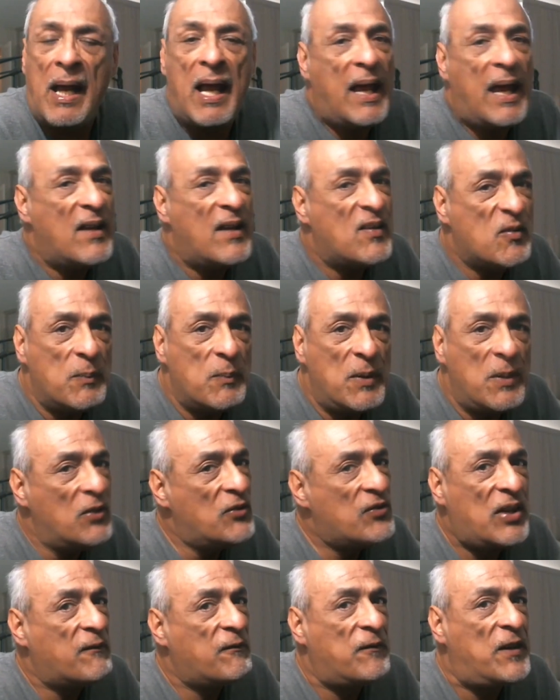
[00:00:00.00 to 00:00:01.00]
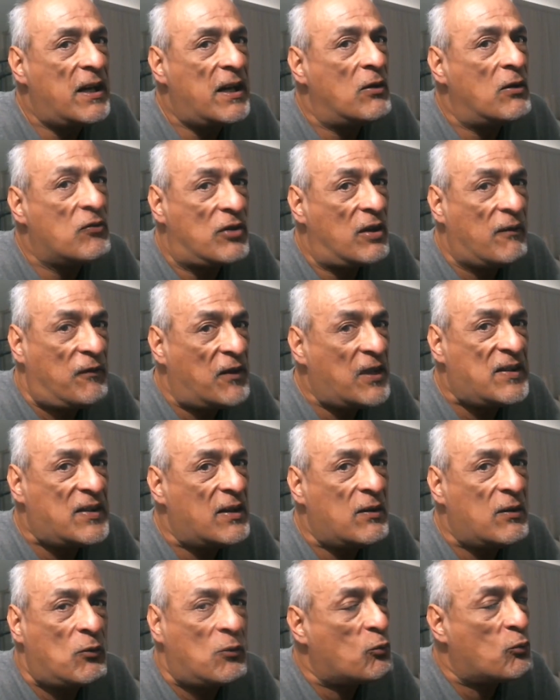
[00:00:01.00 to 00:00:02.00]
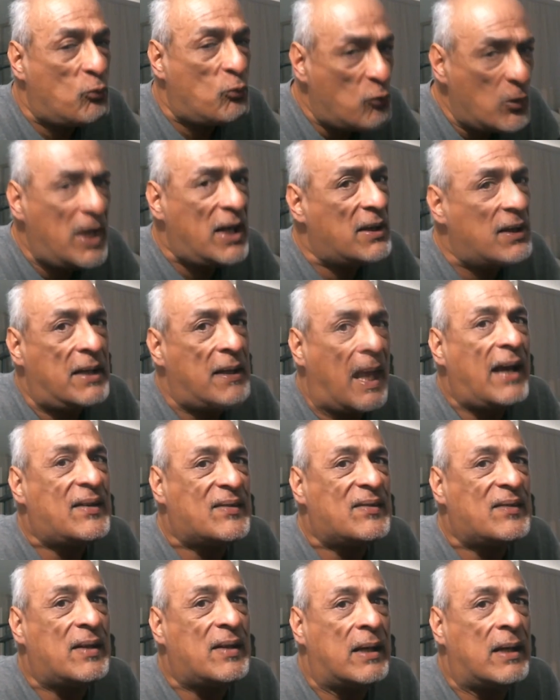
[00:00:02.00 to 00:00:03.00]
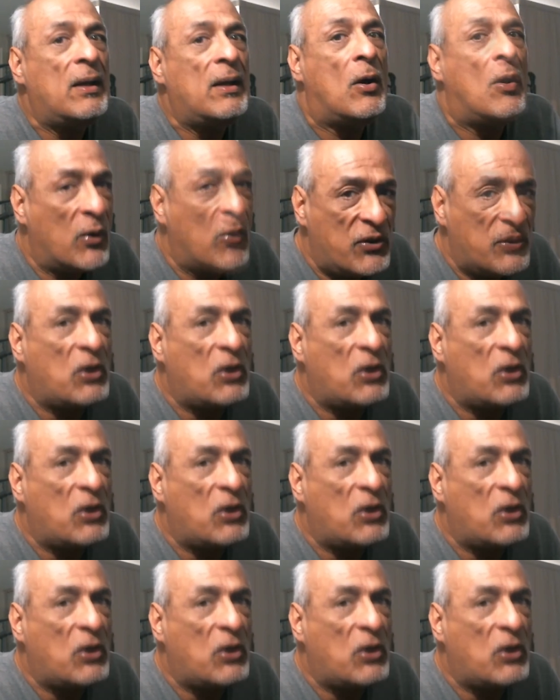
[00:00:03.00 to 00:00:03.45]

but his music fits in really nicely